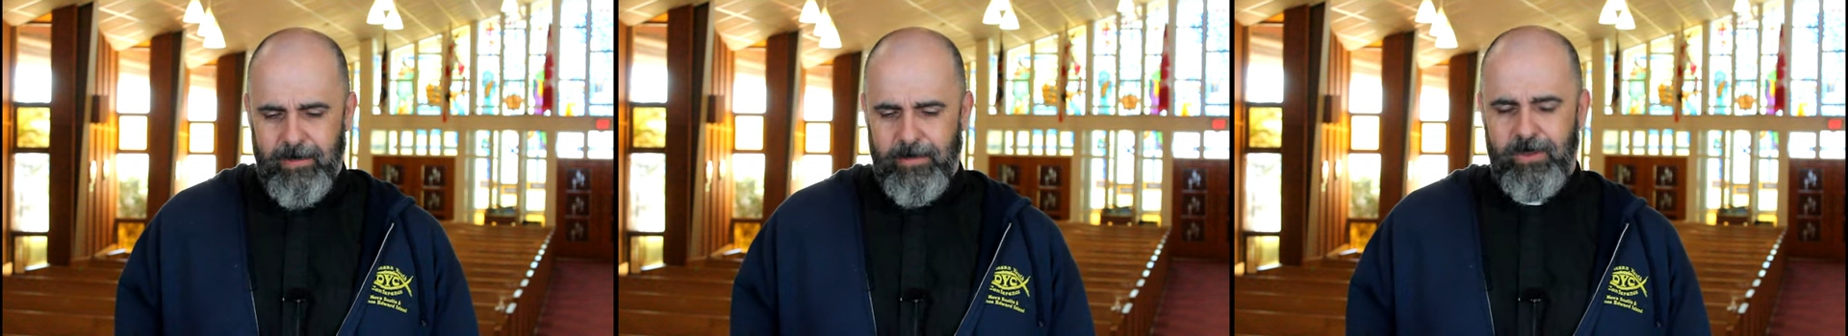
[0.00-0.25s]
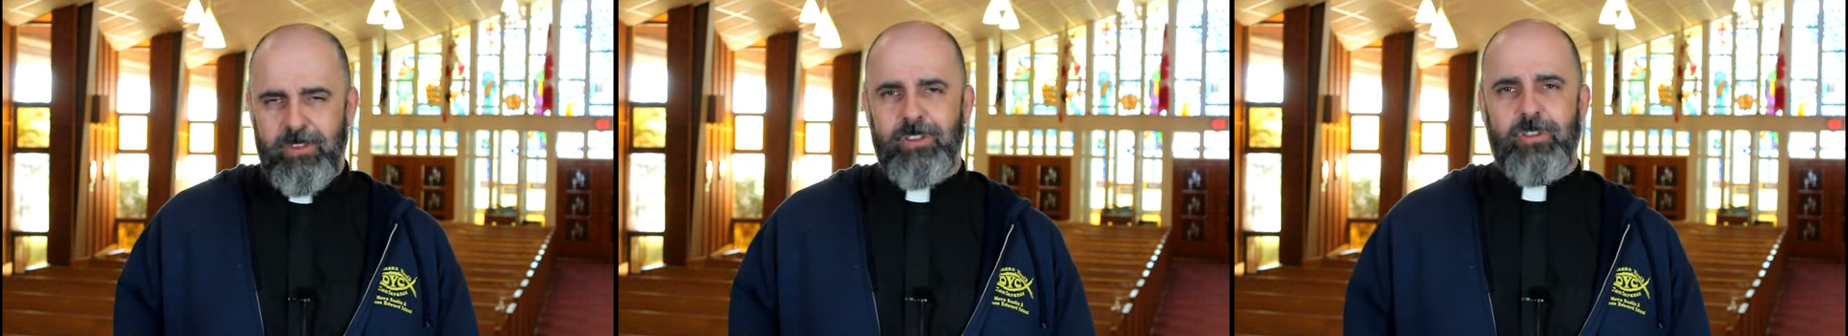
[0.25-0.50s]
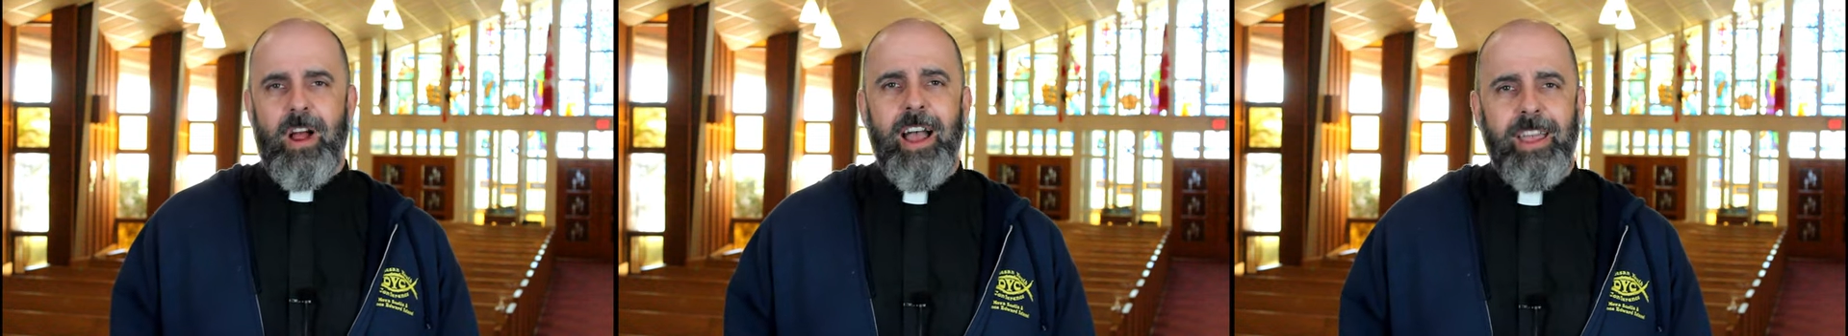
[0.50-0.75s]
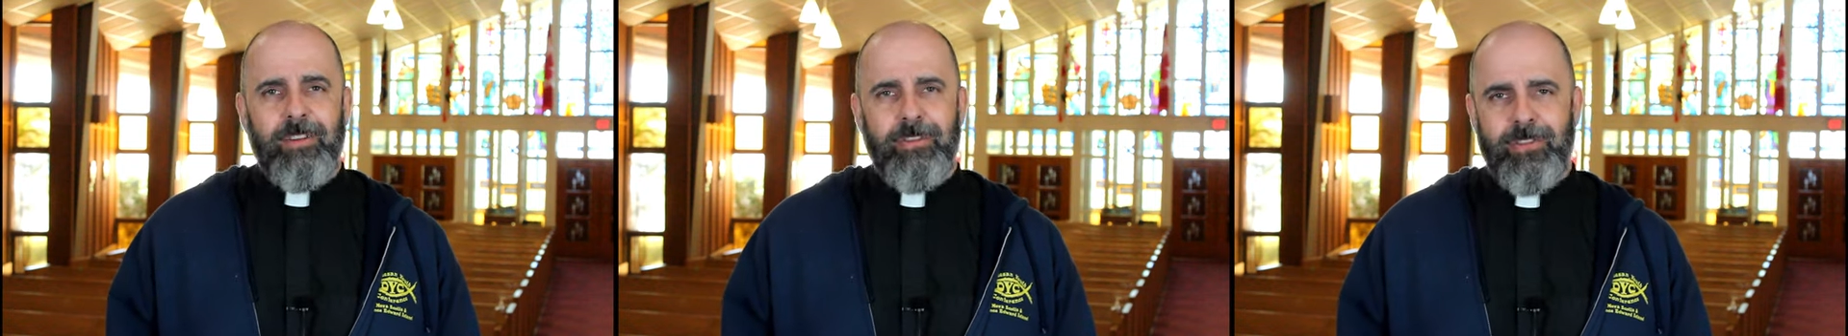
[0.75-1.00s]

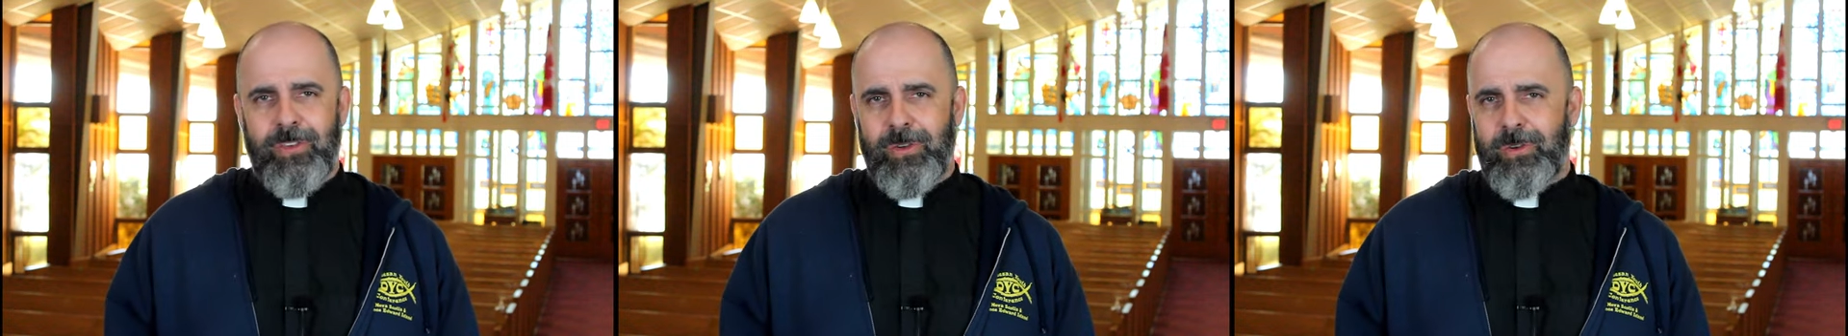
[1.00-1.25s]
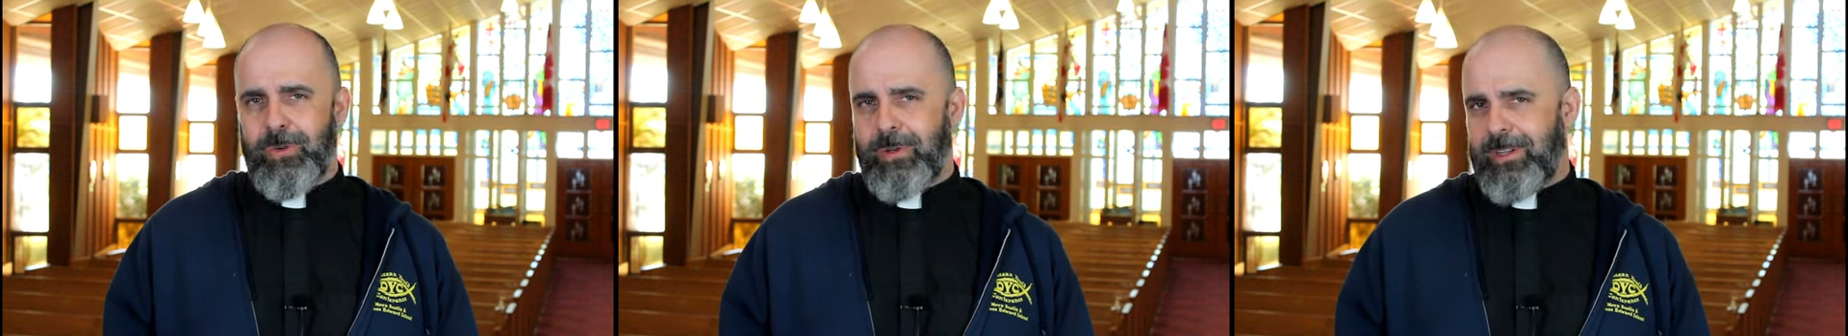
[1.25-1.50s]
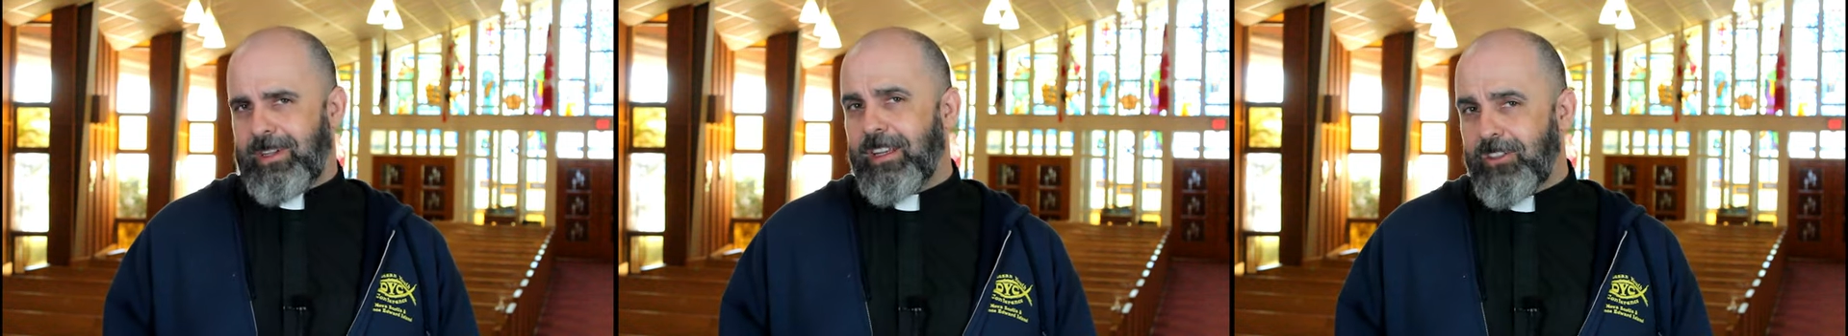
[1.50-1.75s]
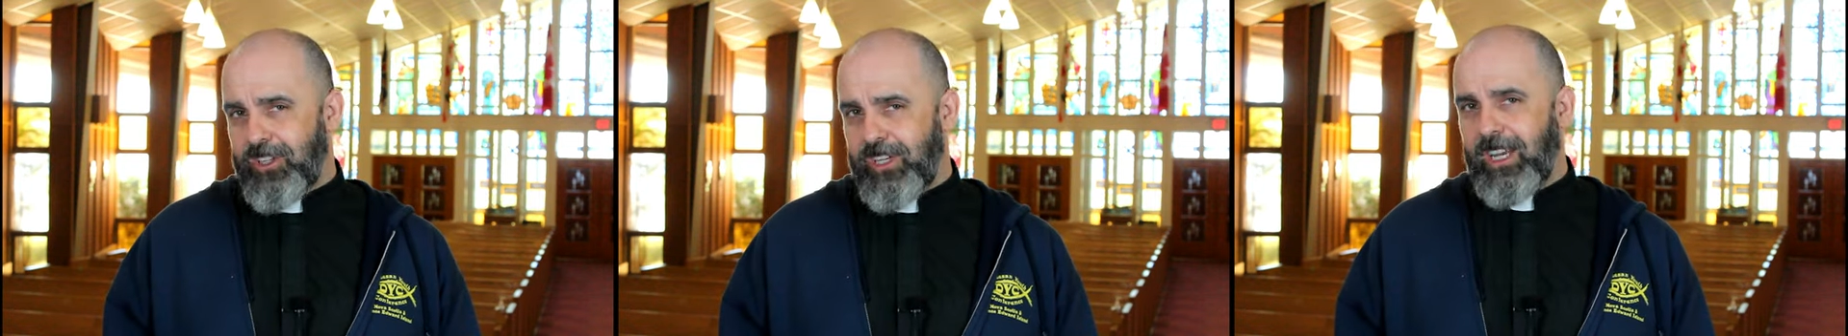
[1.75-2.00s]
strive to
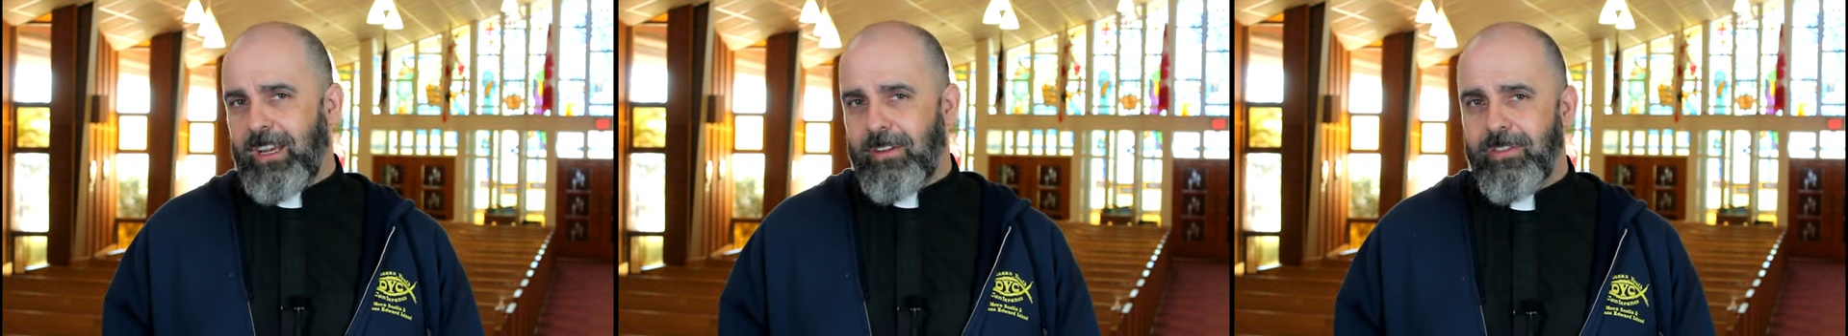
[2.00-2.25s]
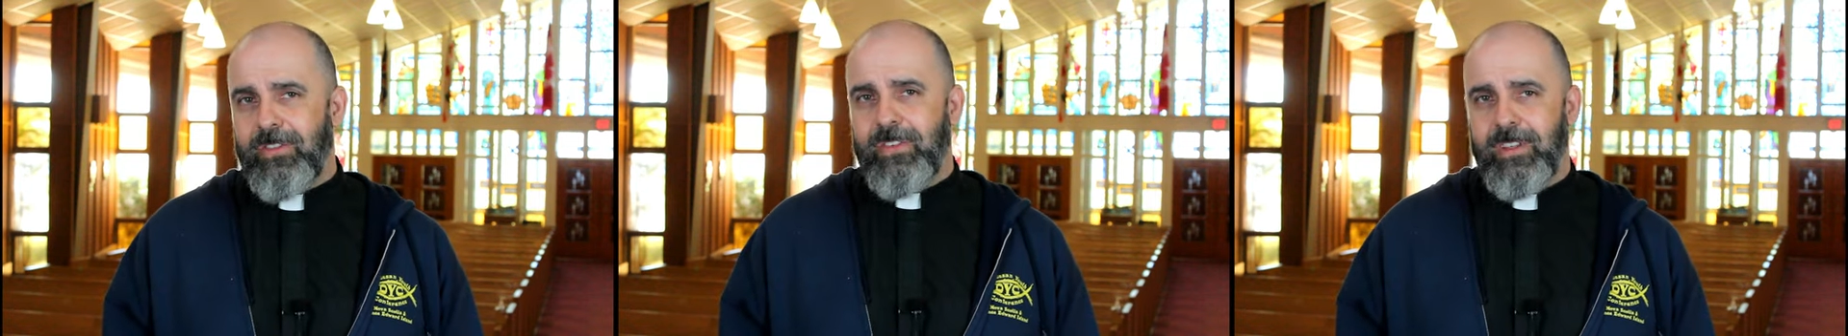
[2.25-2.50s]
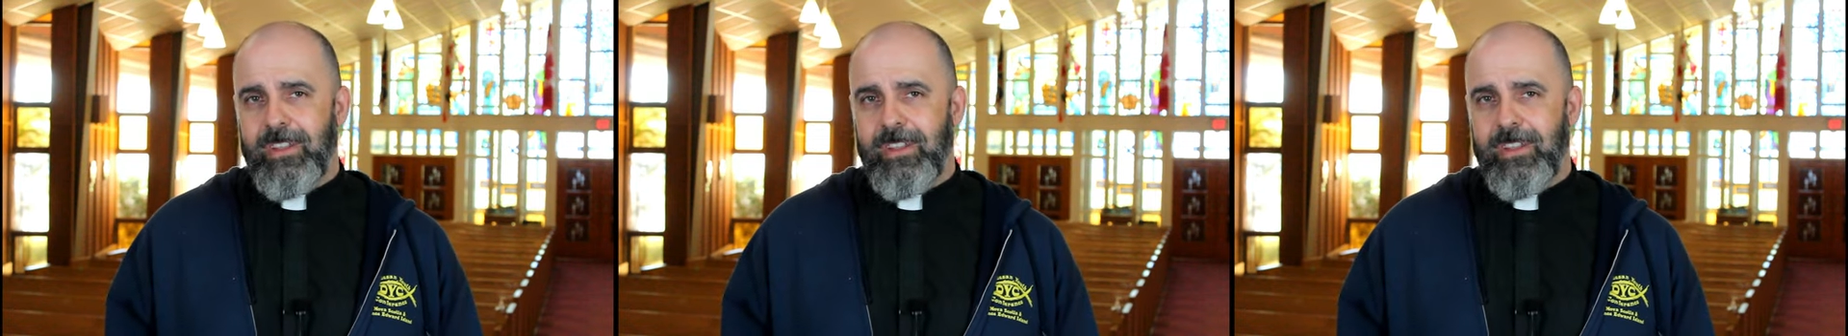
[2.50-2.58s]
achieve,